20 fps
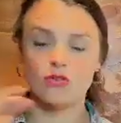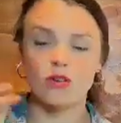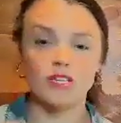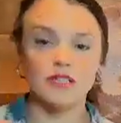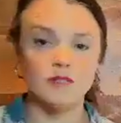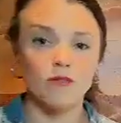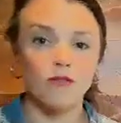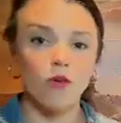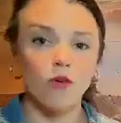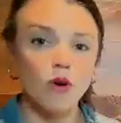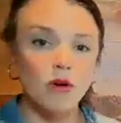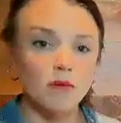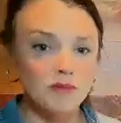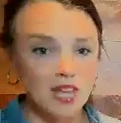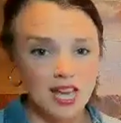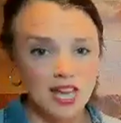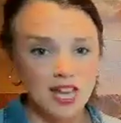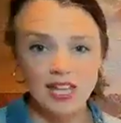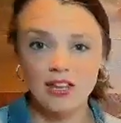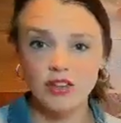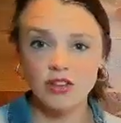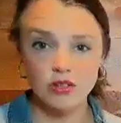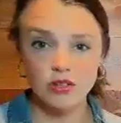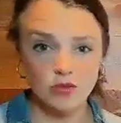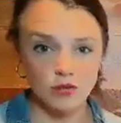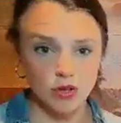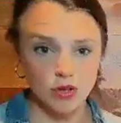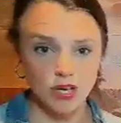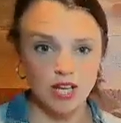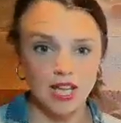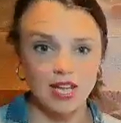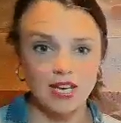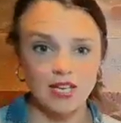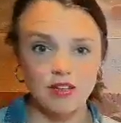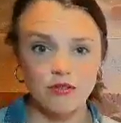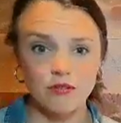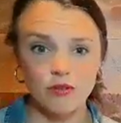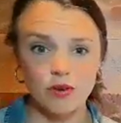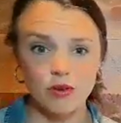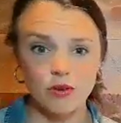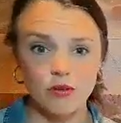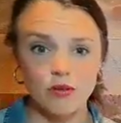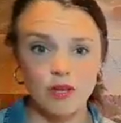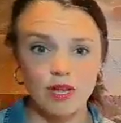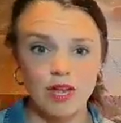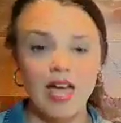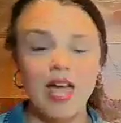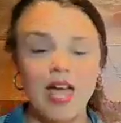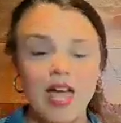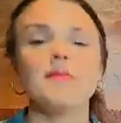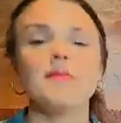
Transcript: transform the angle you look at it through,